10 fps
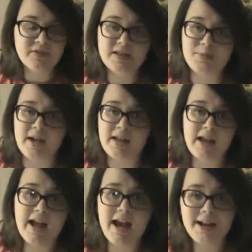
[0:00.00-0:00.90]
This way,
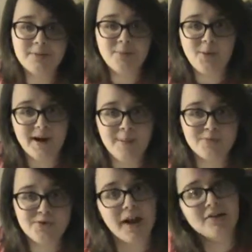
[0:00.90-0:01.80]
I had more
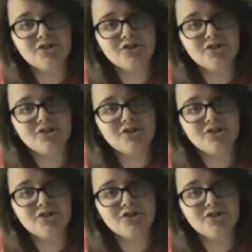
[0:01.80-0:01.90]
abstract